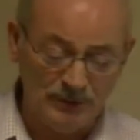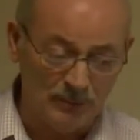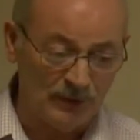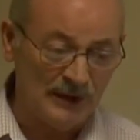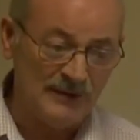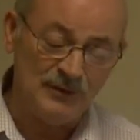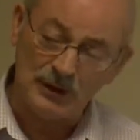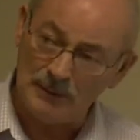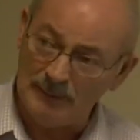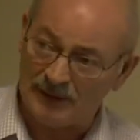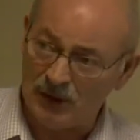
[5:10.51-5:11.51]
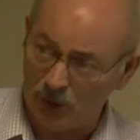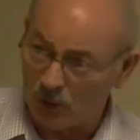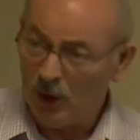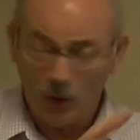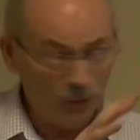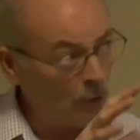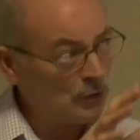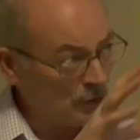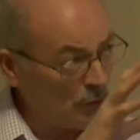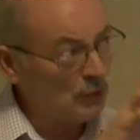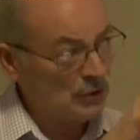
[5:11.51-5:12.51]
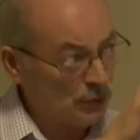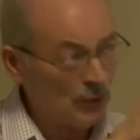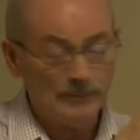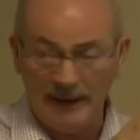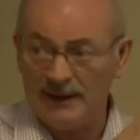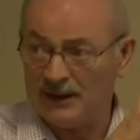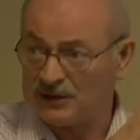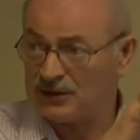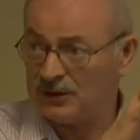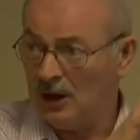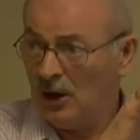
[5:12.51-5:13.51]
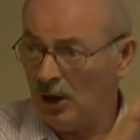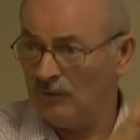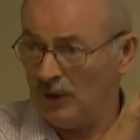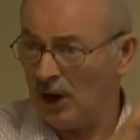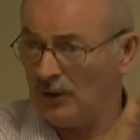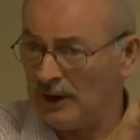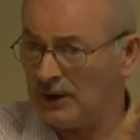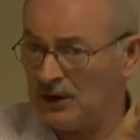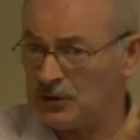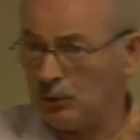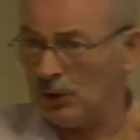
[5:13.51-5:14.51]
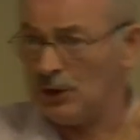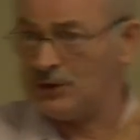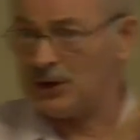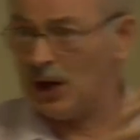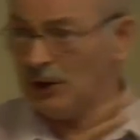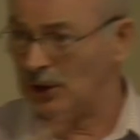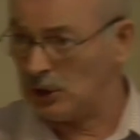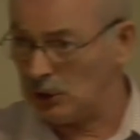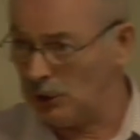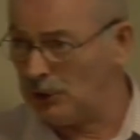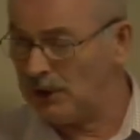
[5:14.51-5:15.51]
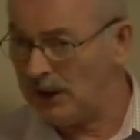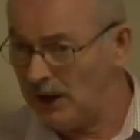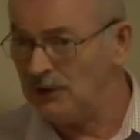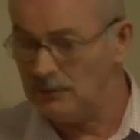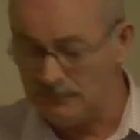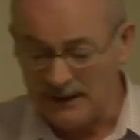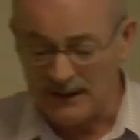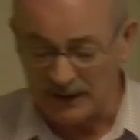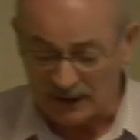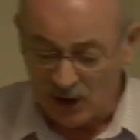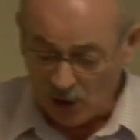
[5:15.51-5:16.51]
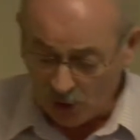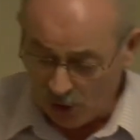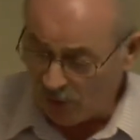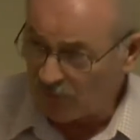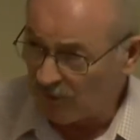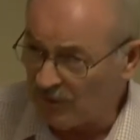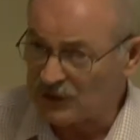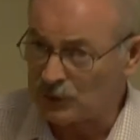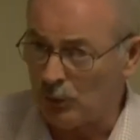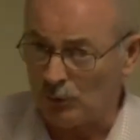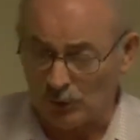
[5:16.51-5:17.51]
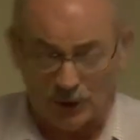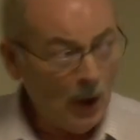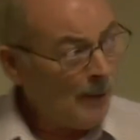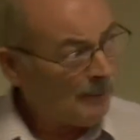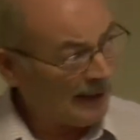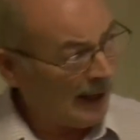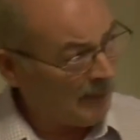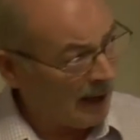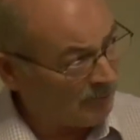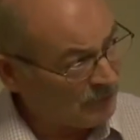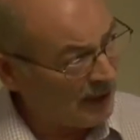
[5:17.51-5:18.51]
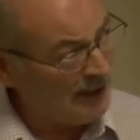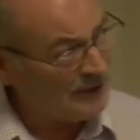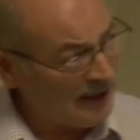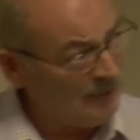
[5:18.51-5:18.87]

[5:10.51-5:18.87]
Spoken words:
you believe, you commit. You know, those two meanings of our English words are included in the meaning of this one word. But I'm trying to